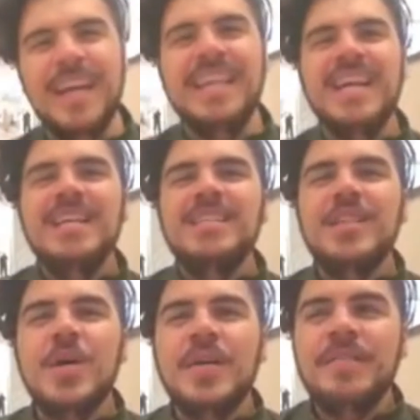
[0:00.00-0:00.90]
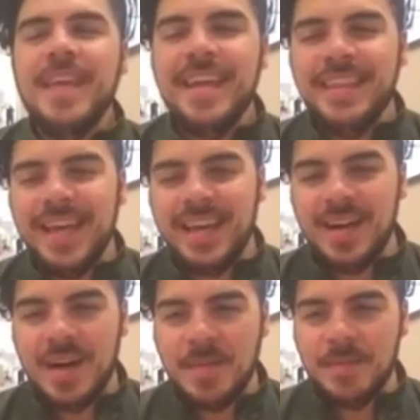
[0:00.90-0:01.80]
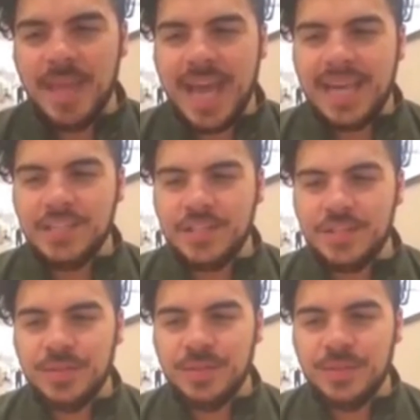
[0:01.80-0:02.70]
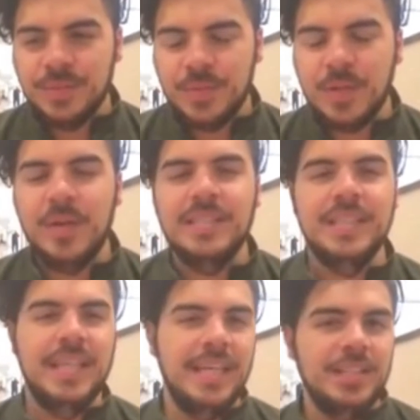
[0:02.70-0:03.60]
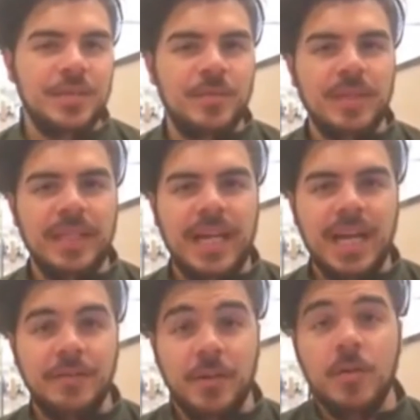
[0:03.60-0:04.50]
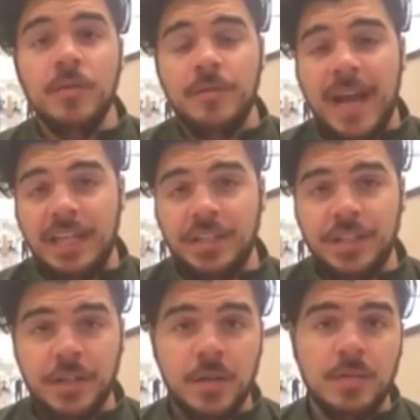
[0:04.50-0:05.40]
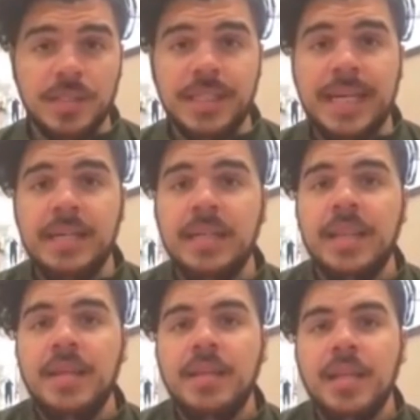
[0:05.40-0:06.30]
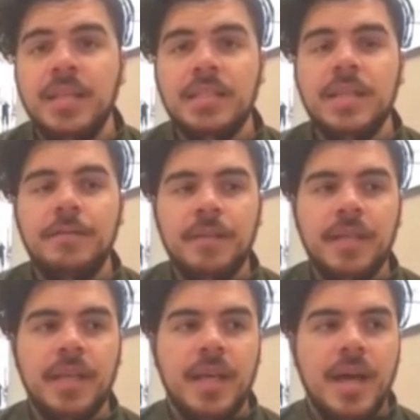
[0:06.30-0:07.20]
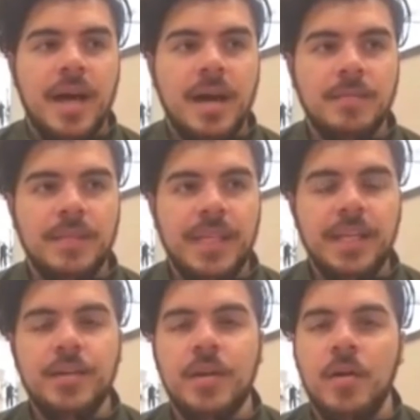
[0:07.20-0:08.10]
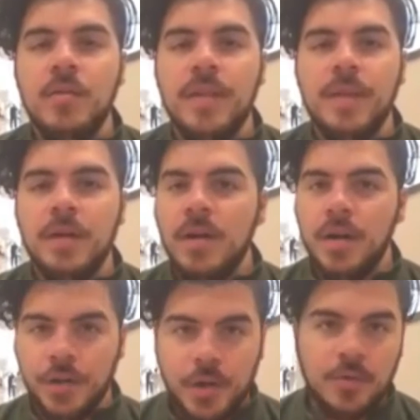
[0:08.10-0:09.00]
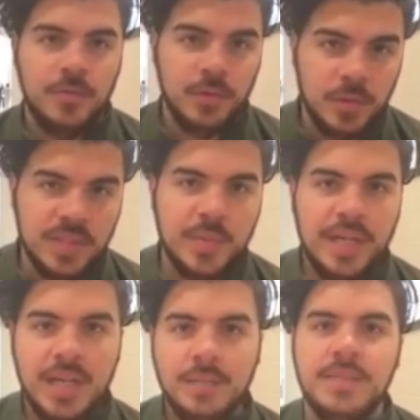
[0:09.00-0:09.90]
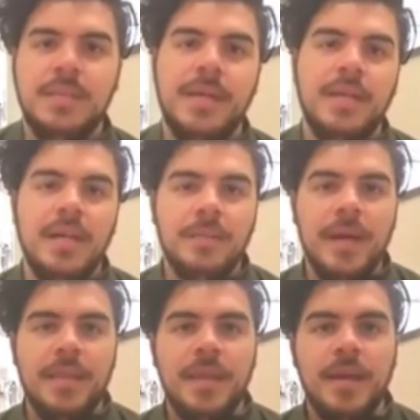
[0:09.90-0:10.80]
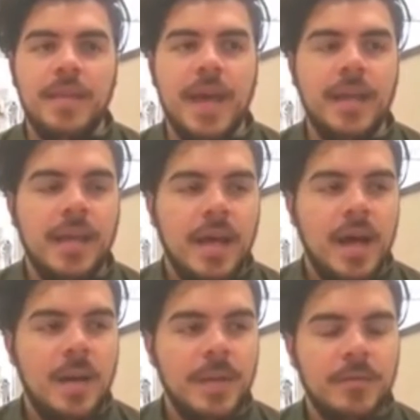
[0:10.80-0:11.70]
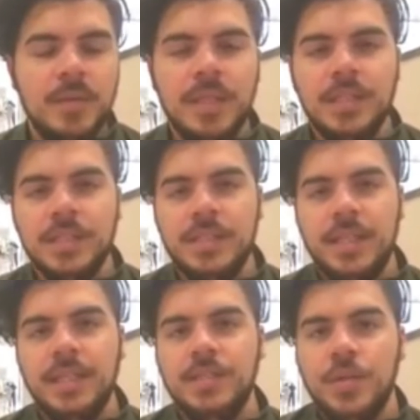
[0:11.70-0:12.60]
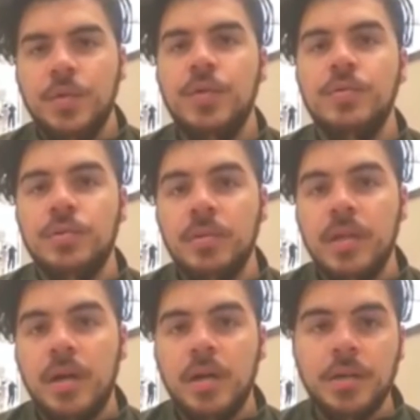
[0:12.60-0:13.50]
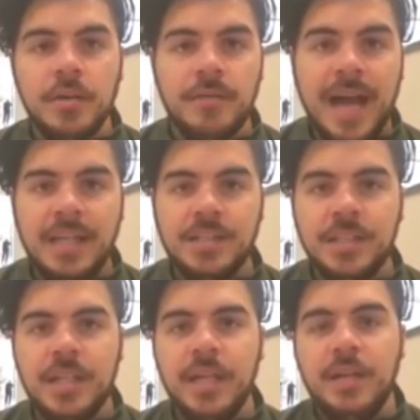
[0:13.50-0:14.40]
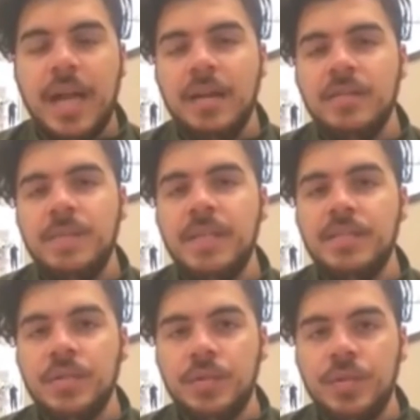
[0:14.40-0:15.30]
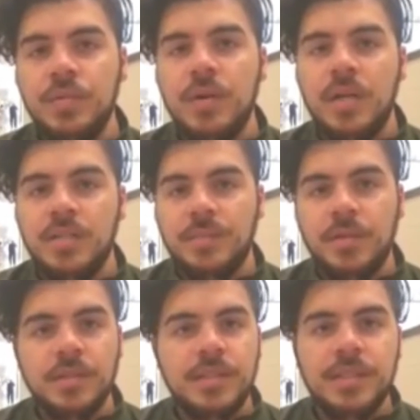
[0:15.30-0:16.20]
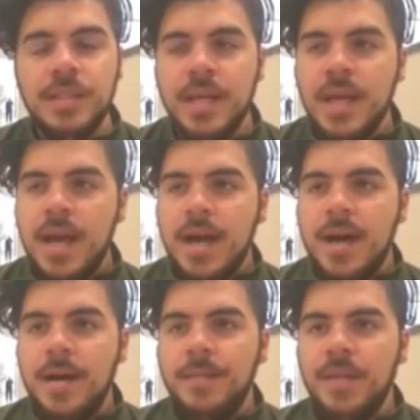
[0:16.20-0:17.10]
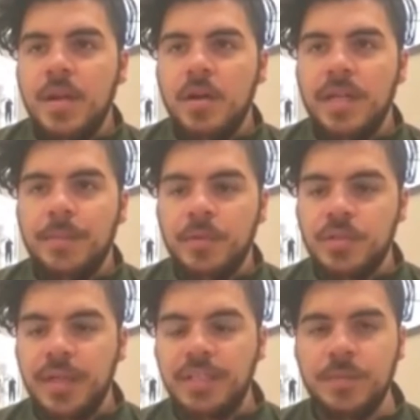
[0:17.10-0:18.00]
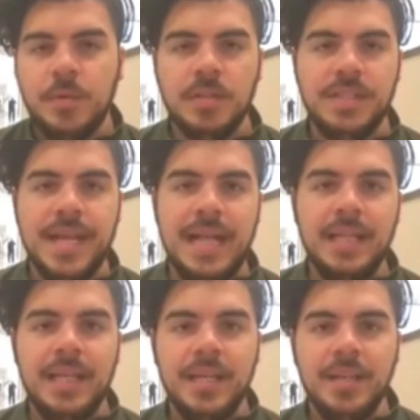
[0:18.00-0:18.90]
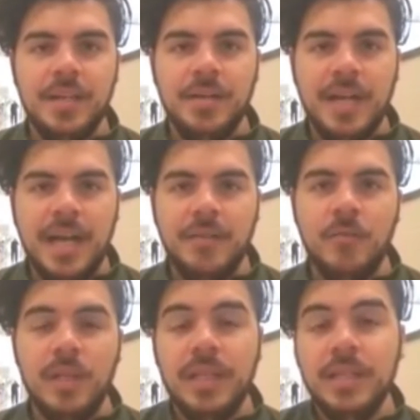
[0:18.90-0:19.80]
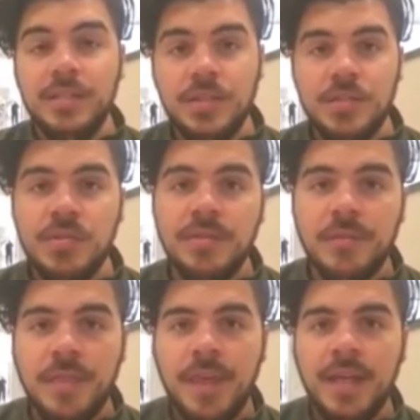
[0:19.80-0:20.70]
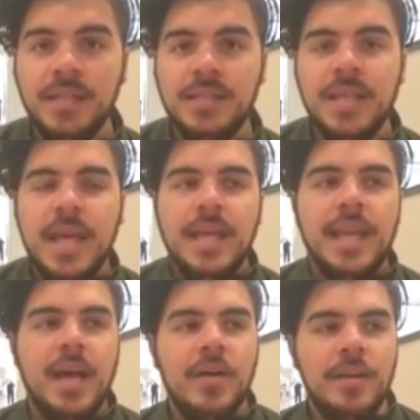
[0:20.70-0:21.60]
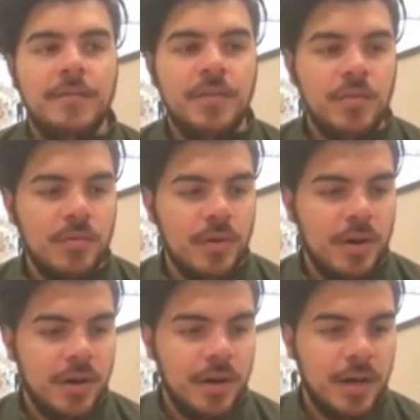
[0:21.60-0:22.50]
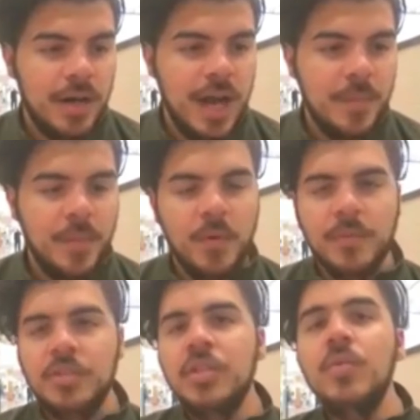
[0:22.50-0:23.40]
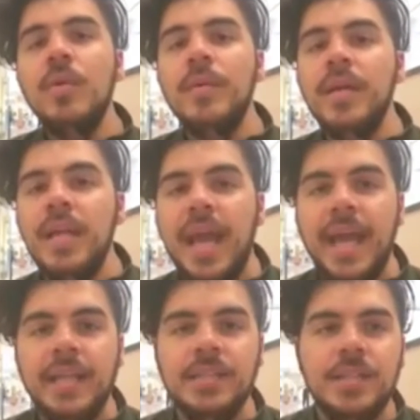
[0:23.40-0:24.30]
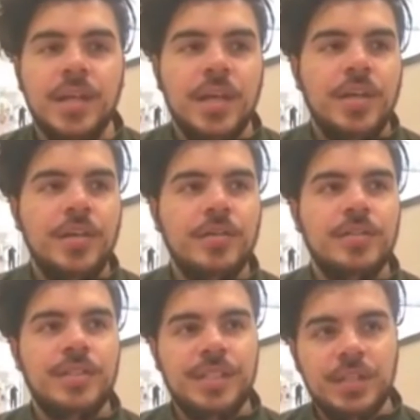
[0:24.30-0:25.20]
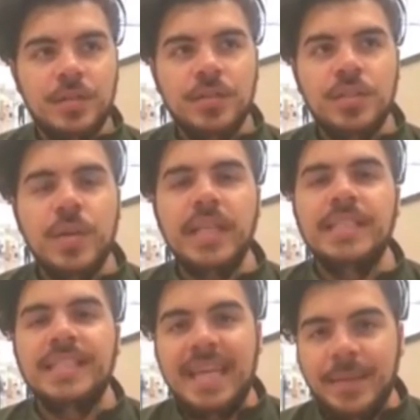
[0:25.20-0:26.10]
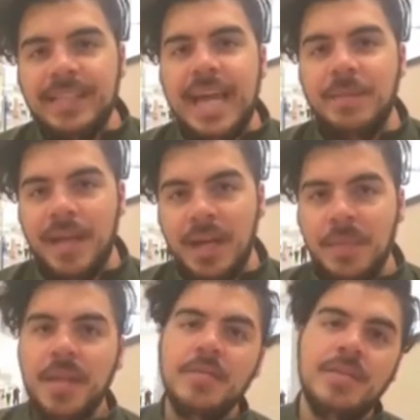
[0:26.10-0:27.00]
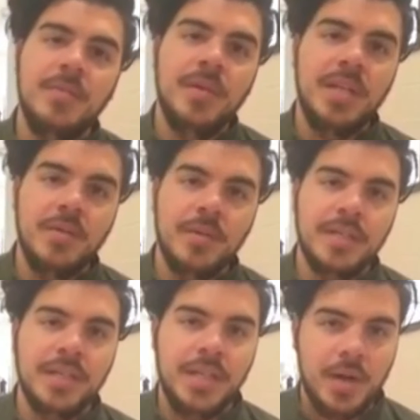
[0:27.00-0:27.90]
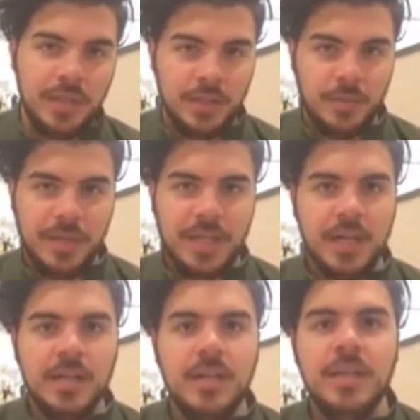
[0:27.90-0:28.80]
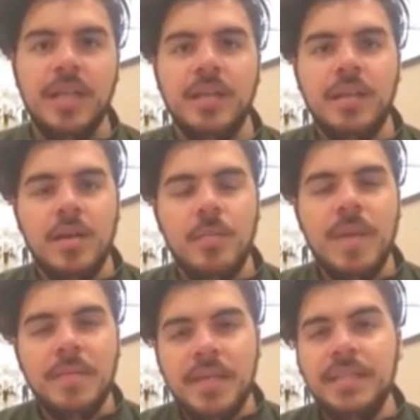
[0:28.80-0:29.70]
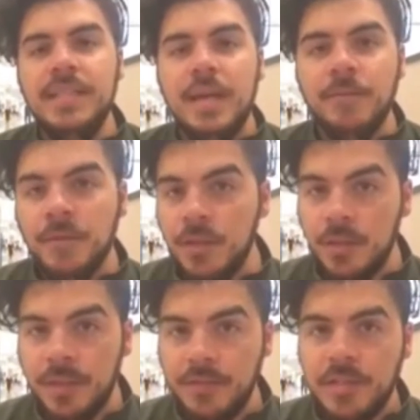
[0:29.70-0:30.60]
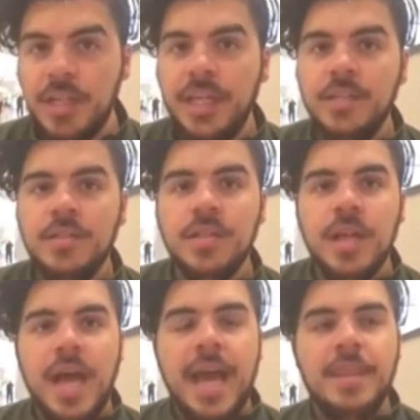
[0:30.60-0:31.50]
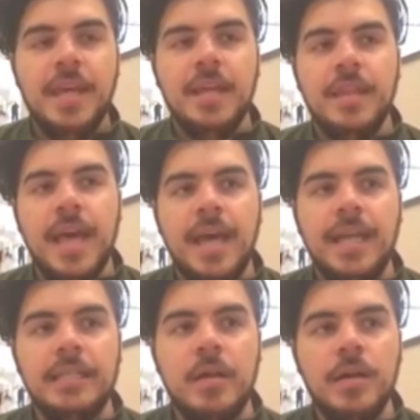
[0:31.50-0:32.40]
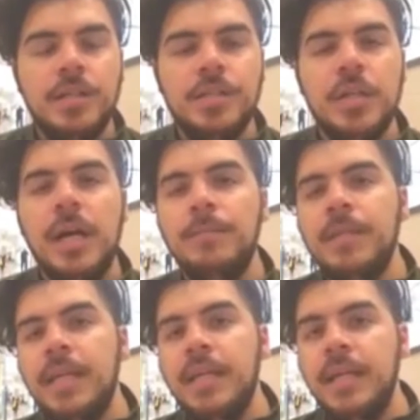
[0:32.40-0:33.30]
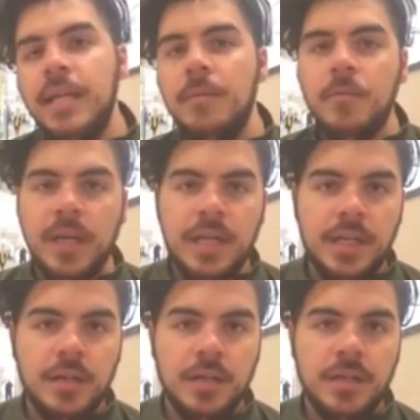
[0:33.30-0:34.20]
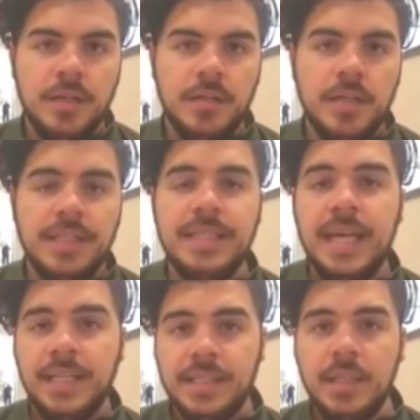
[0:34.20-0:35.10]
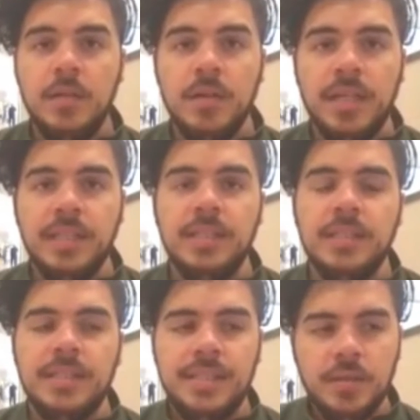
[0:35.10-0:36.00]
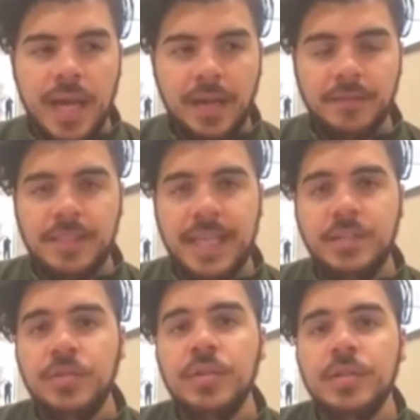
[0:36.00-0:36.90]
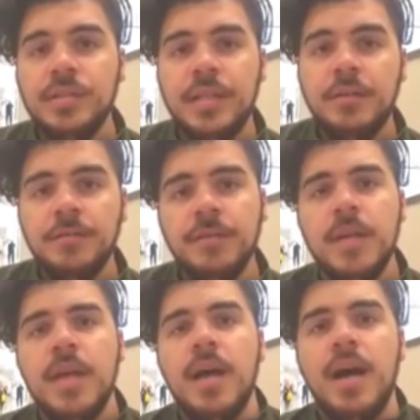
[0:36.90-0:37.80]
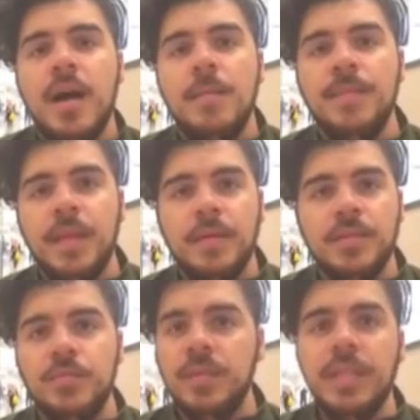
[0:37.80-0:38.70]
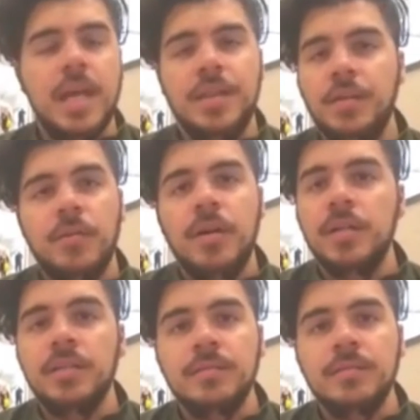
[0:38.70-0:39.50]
Right. So I think that as you progress in age and really kind of your own fashion, your own style, I think that it's definitely key to know that there are no rules when it comes to makeup. I think that it really just is who you truly are in your fashion, and it kind of speaks to who you are as a person. It portrays your personality and your kind of willingness to do different things. Now, if you are a more mature woman and you're still doing the same exact makeup that you did when you were, a little bit younger, then, maybe it is time for a little bit of a change. I think that as long as you're updating and upgrading your aesthetics and look and still kind of staying true to yourself, then there's really nothing wrong.